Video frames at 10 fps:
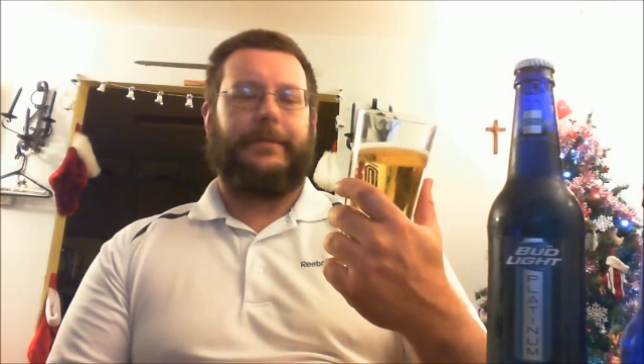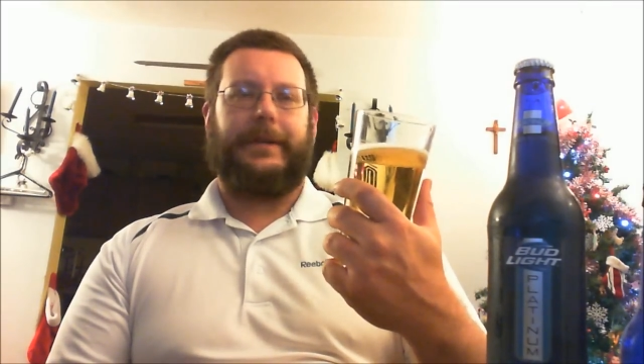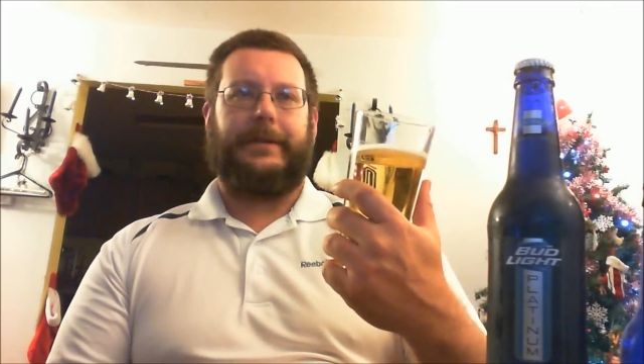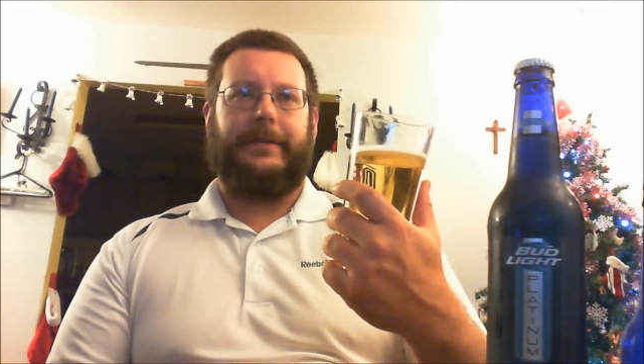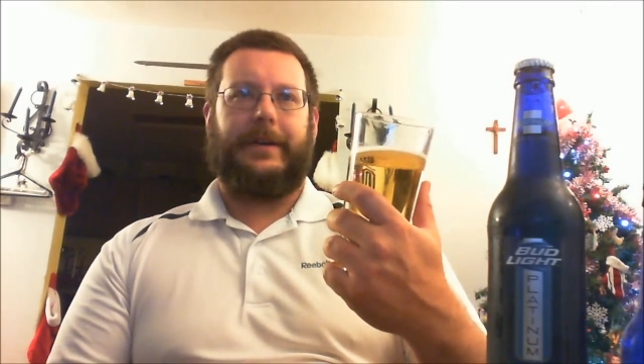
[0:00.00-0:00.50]

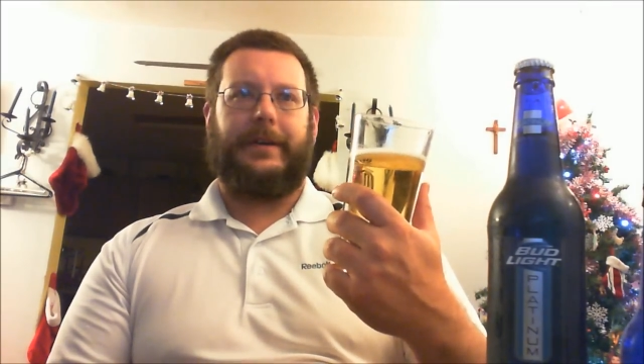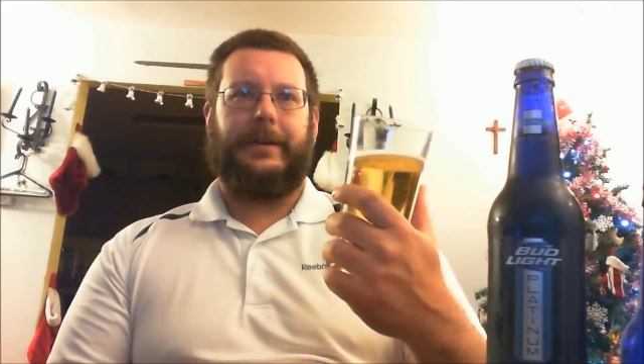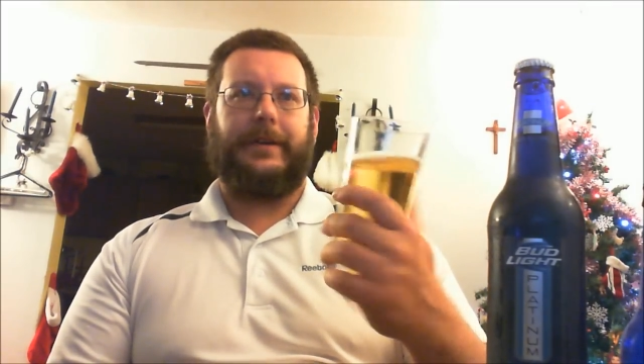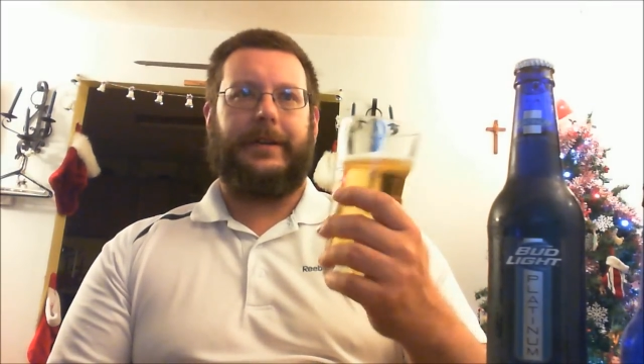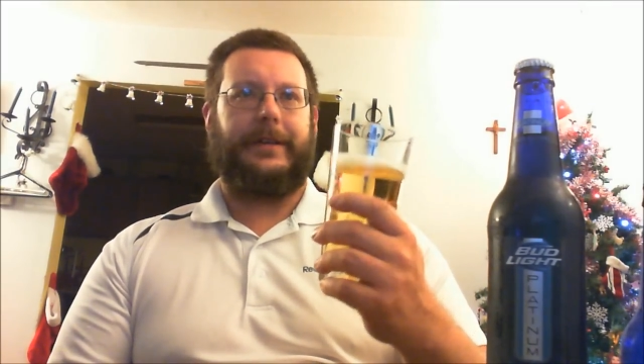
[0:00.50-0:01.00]
but
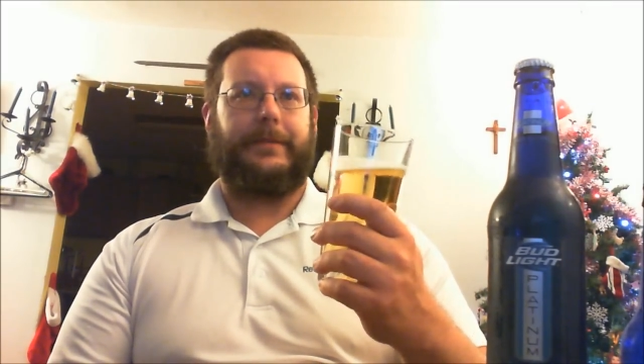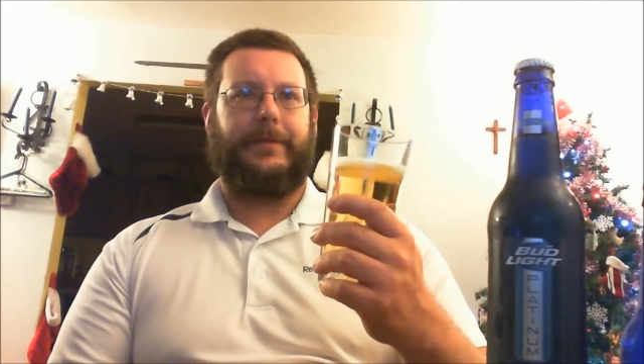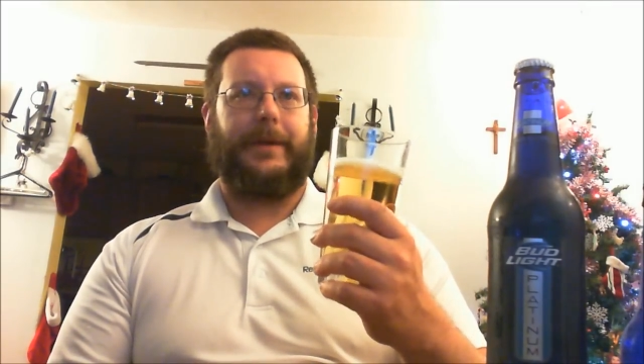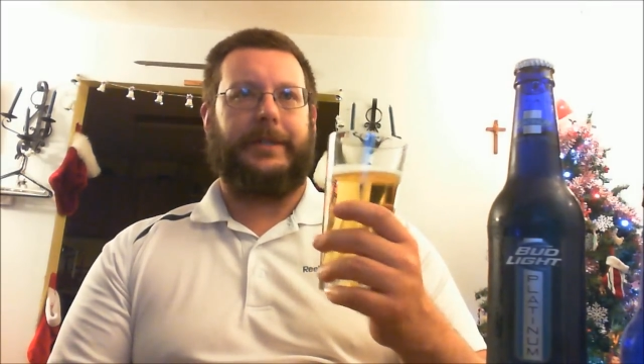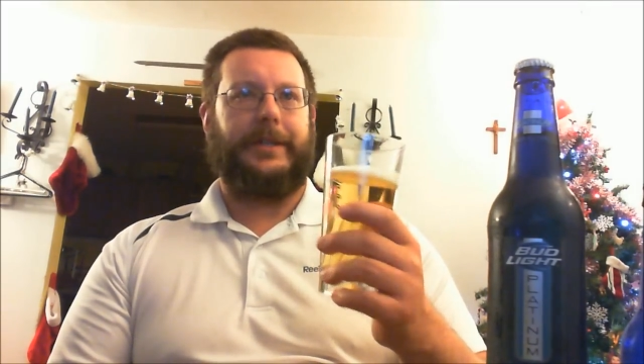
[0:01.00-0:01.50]
I think you're
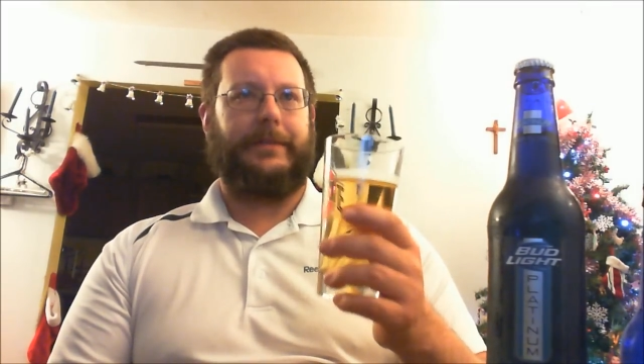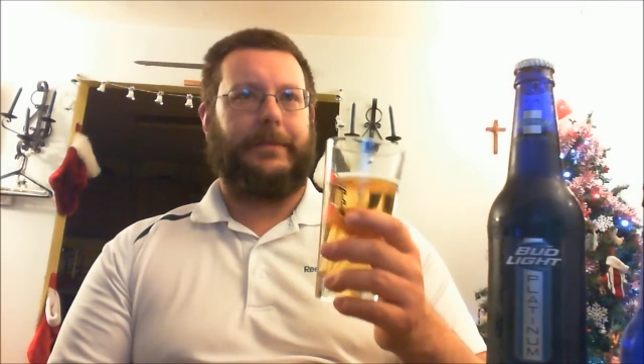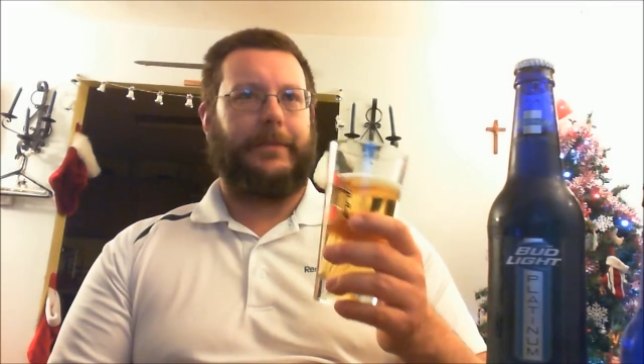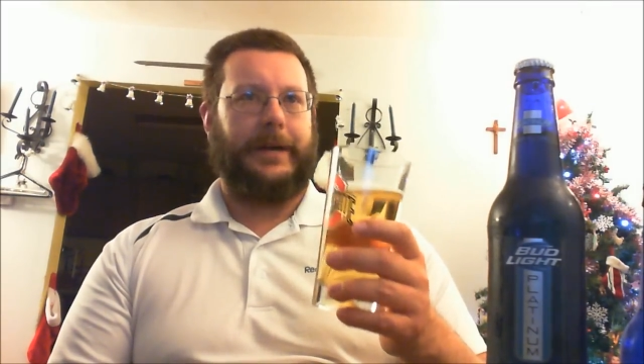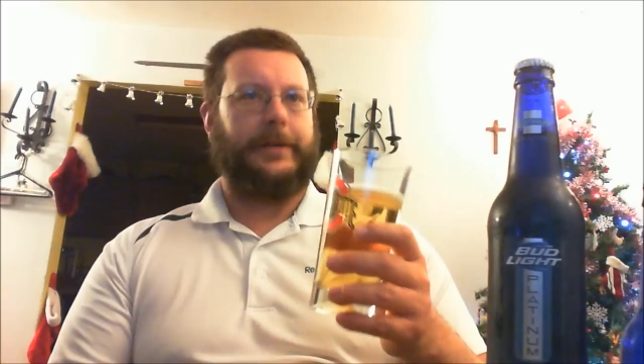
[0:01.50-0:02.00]
probably cheaper
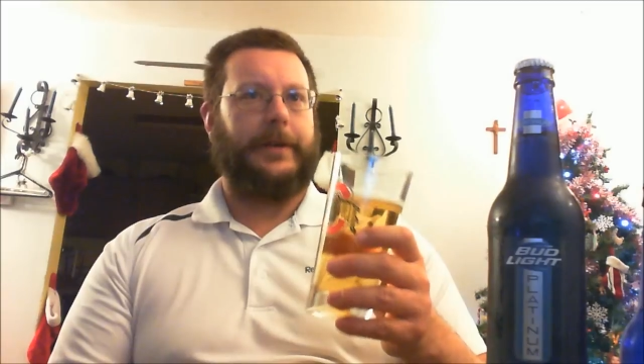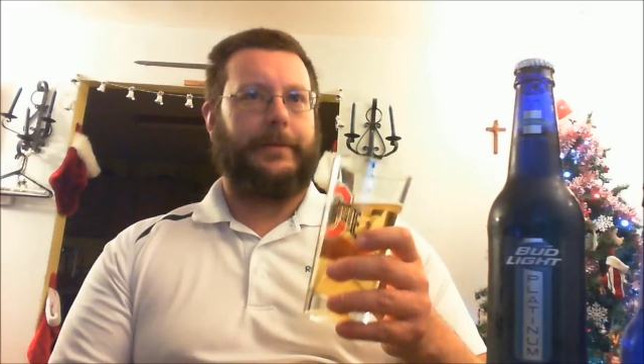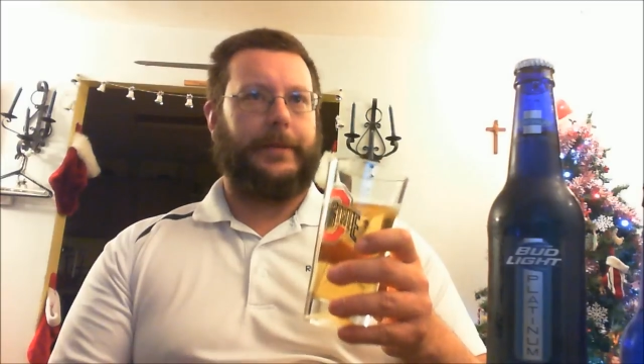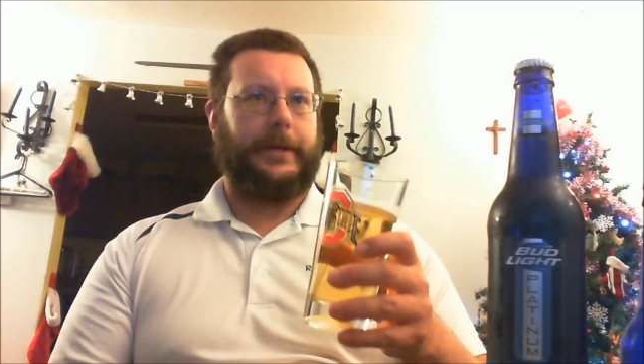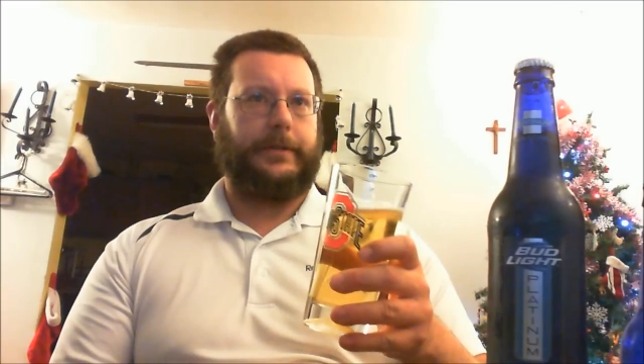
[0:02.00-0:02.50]
buying a
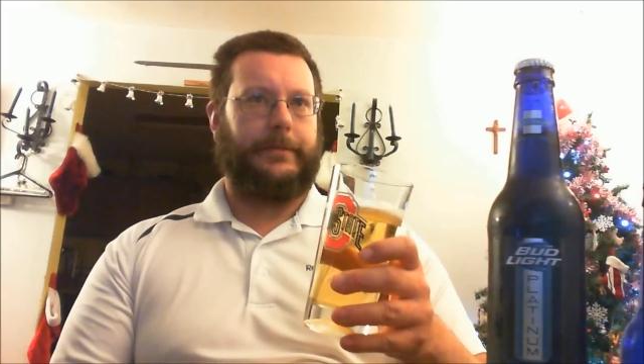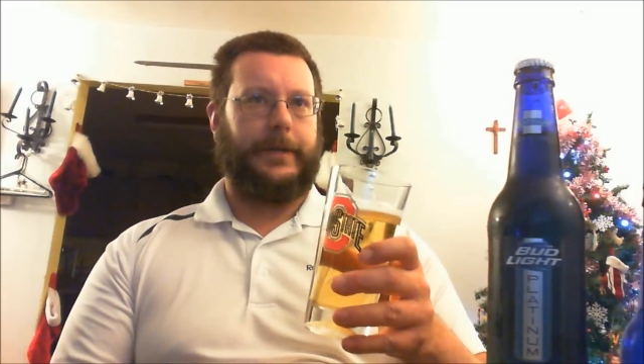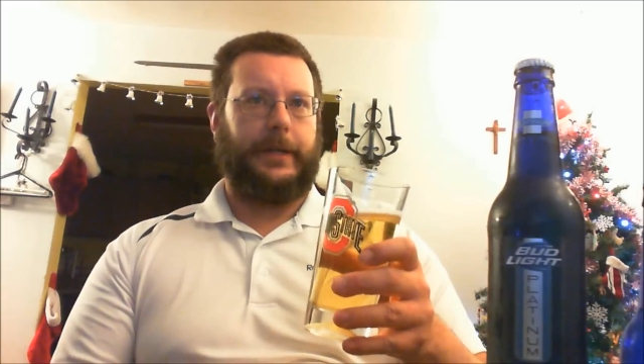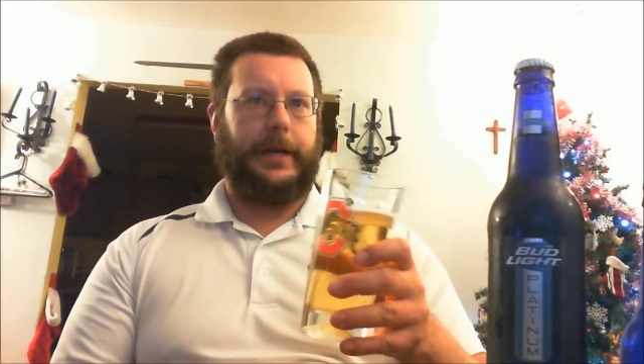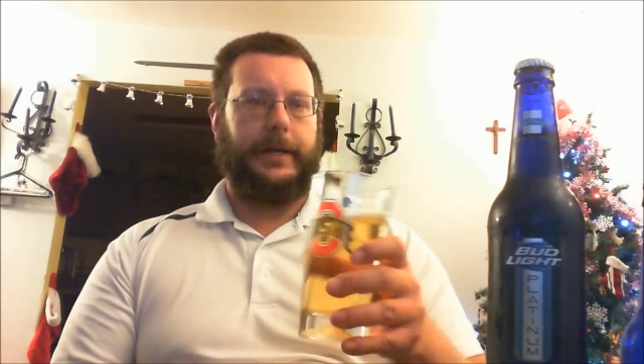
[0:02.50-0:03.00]
couple extra
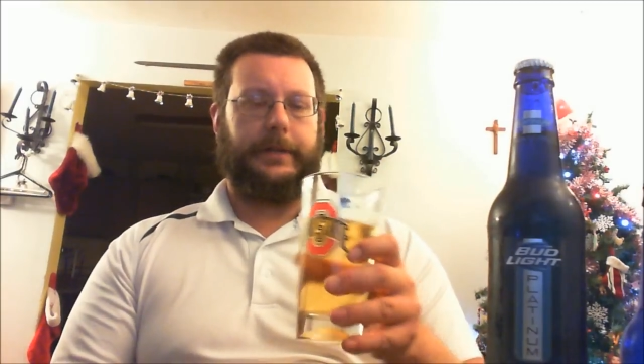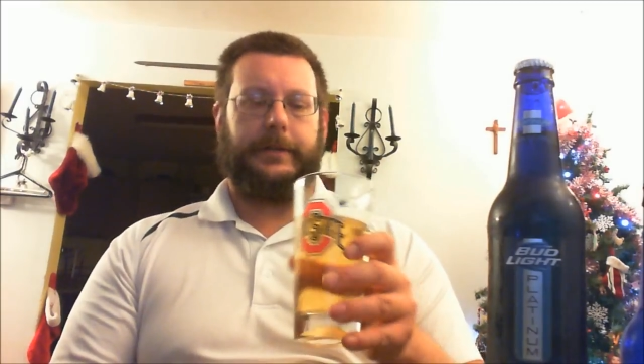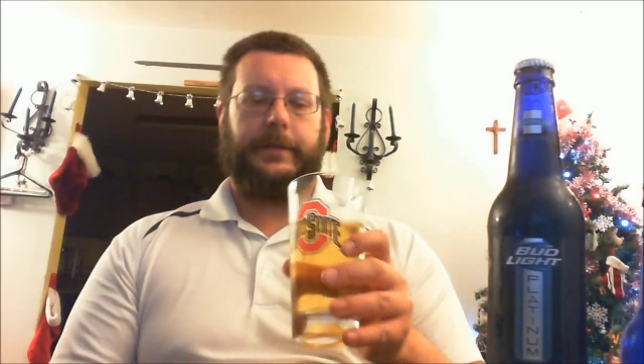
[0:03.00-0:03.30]
Bud Lights.